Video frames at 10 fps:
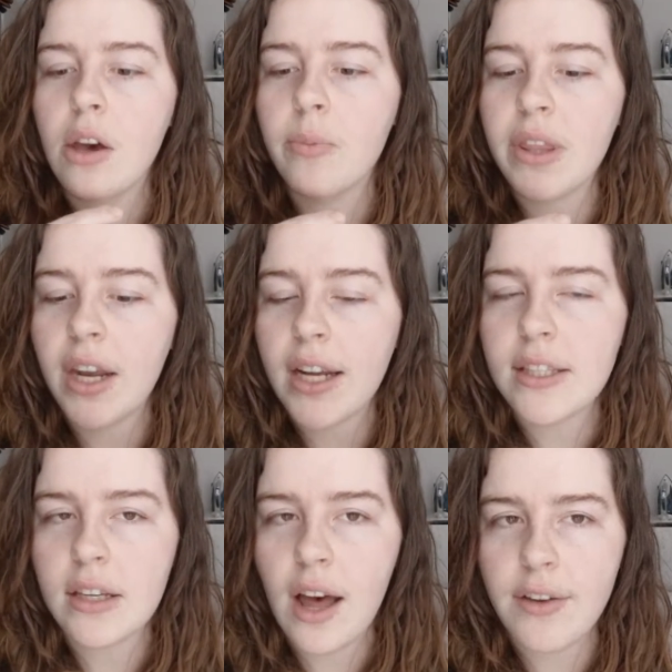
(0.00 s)
But then I
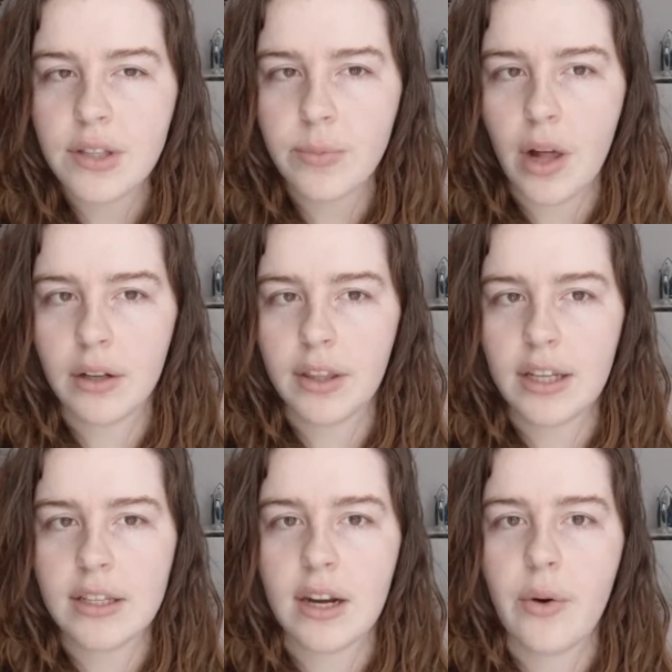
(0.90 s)
still have smaller
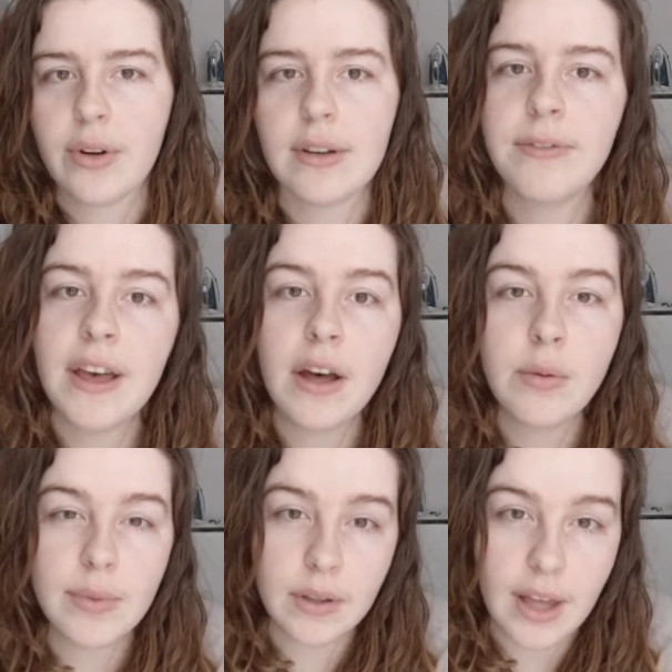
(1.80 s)
things that I want to
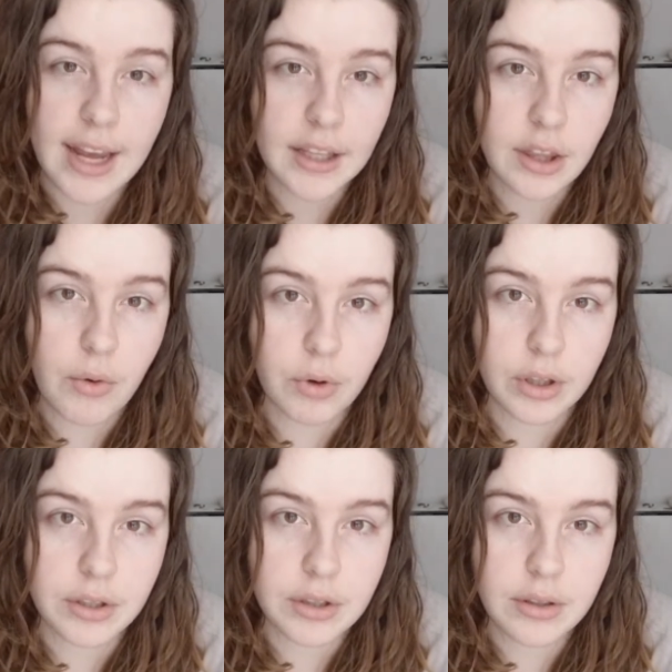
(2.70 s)
film, like the
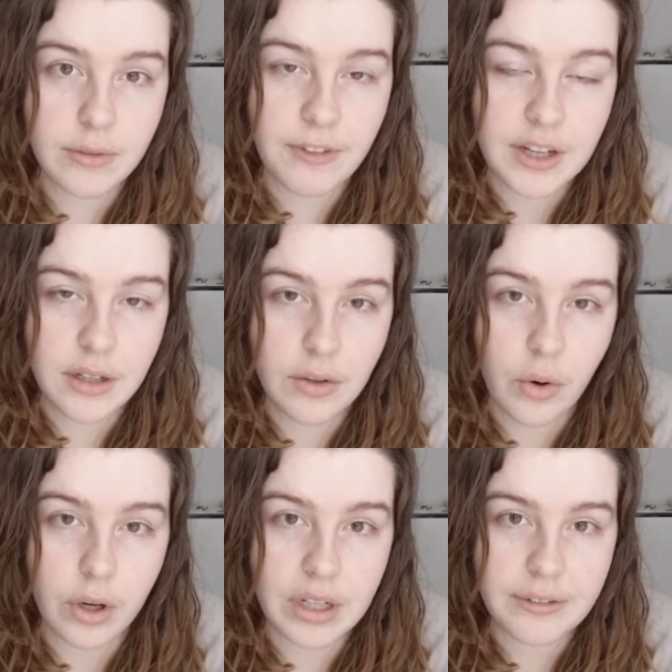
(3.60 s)

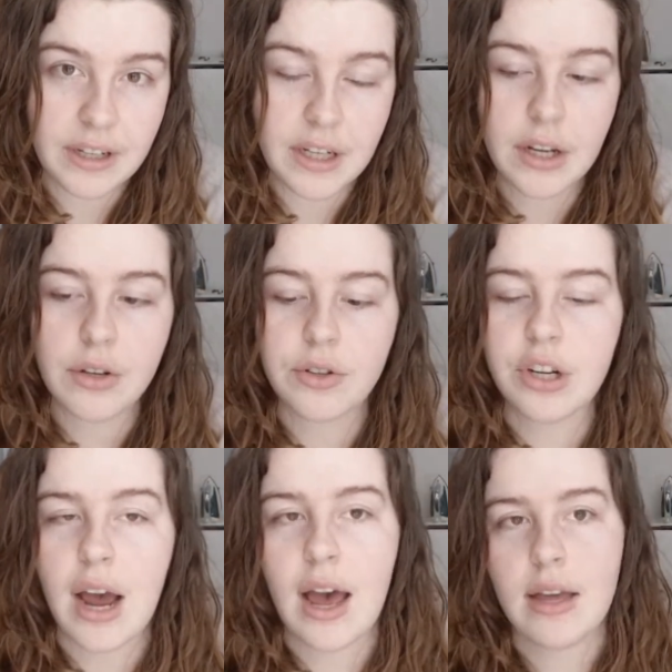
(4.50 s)
orange vintage
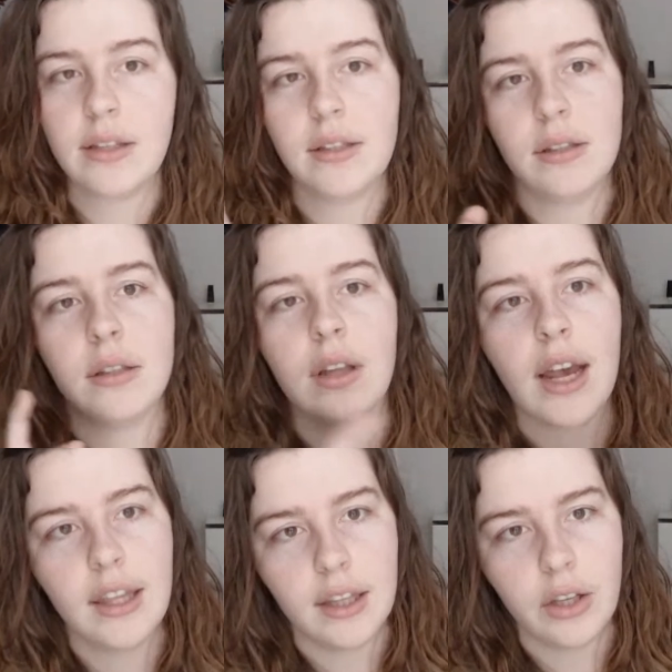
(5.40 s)
dress,
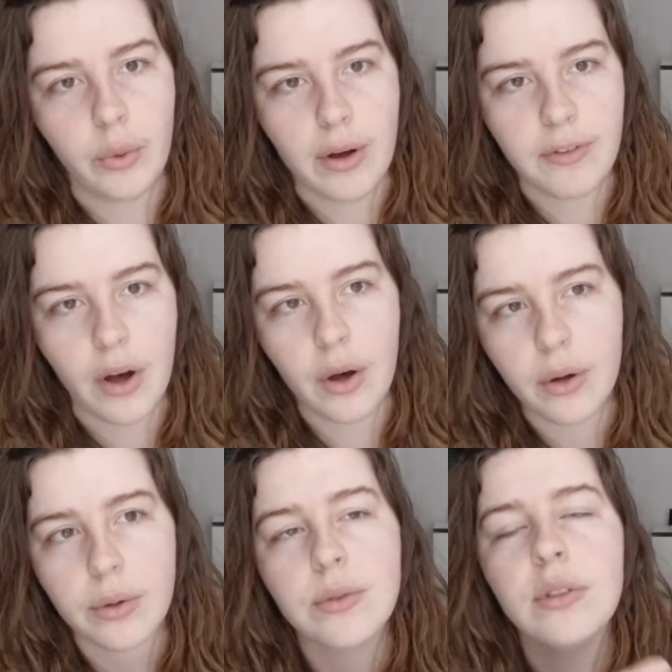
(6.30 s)
like the
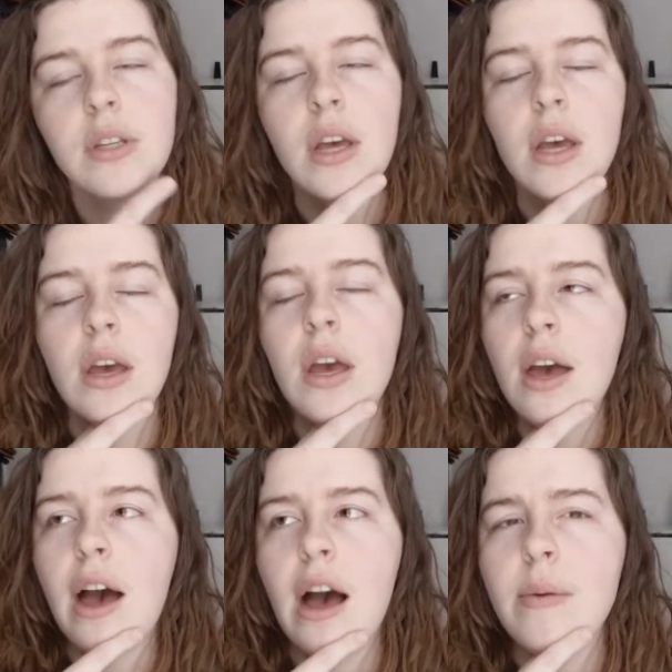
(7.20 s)
UFOs.
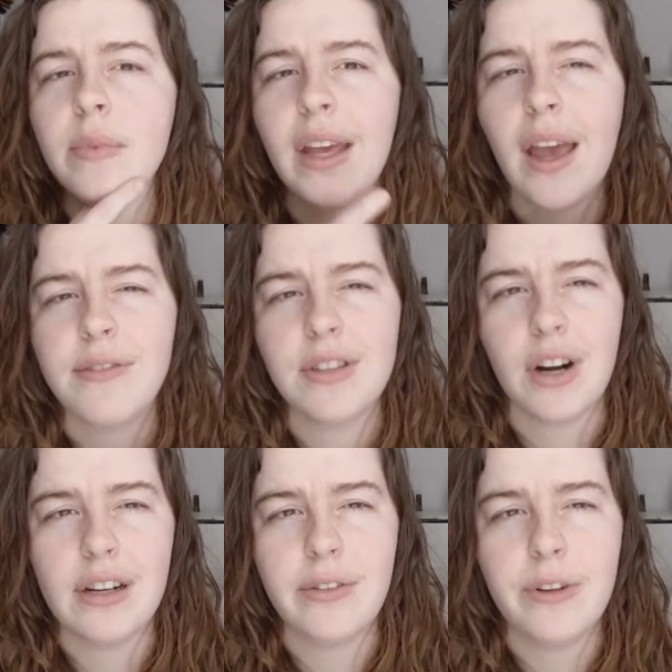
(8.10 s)
Like I've
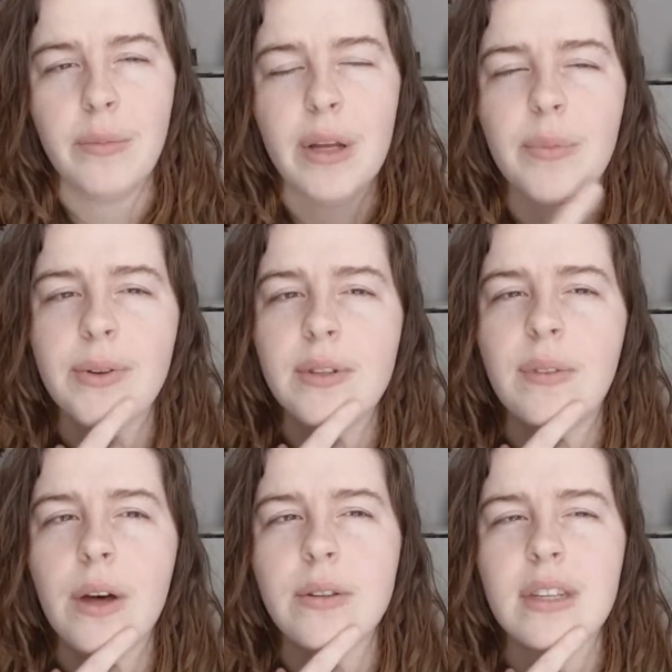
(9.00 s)
started filming most of
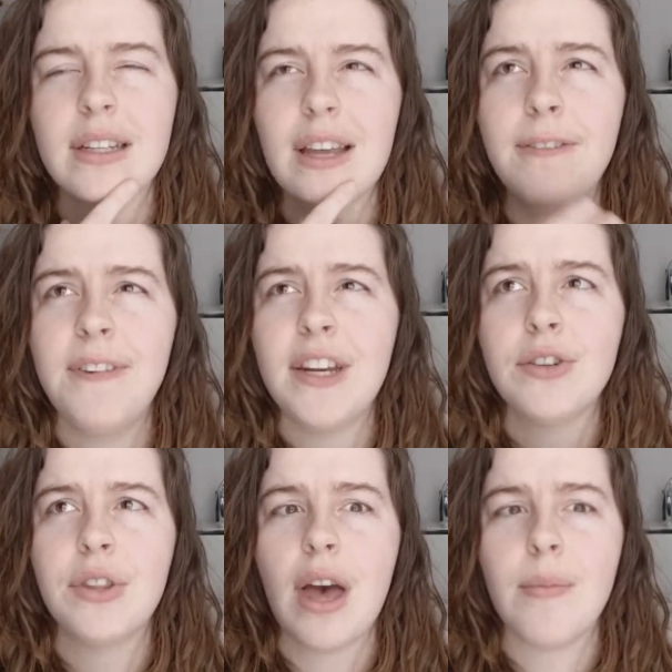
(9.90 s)
those, and as I
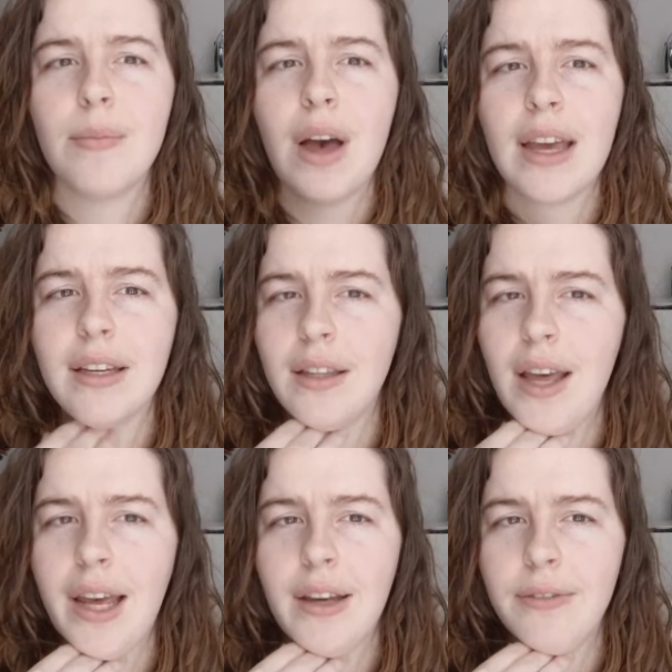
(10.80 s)
finish them, I can
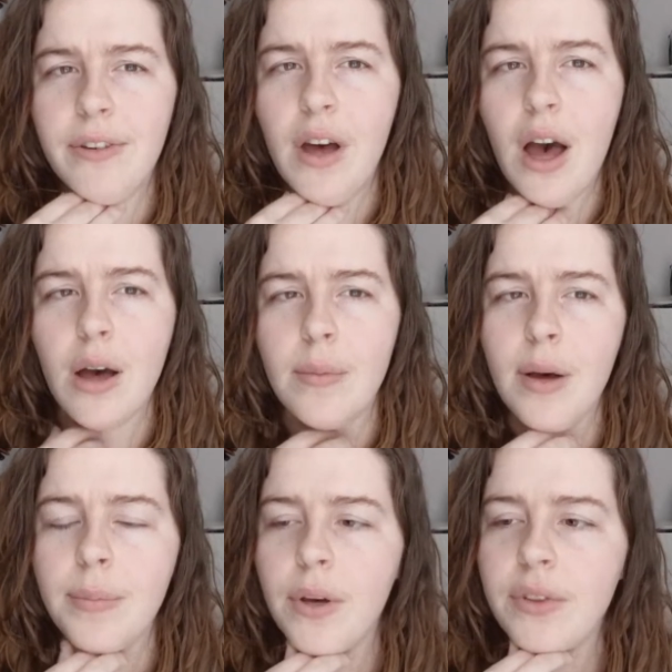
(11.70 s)
like
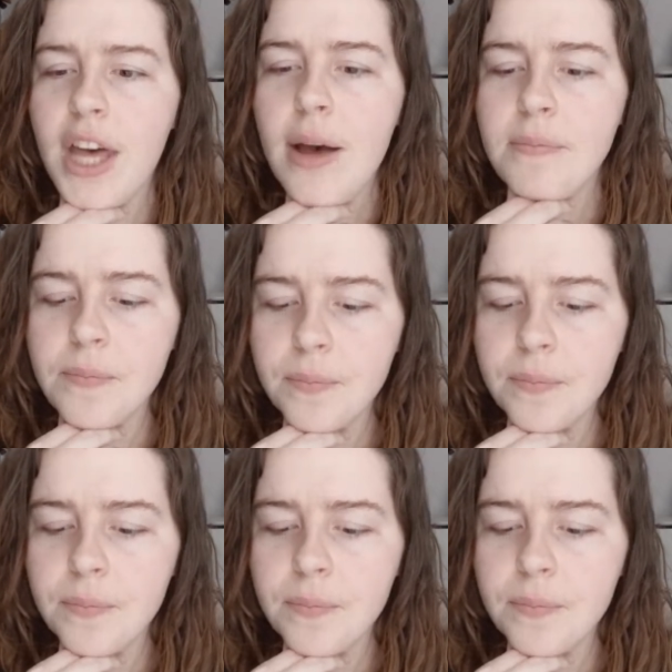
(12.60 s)
upload them.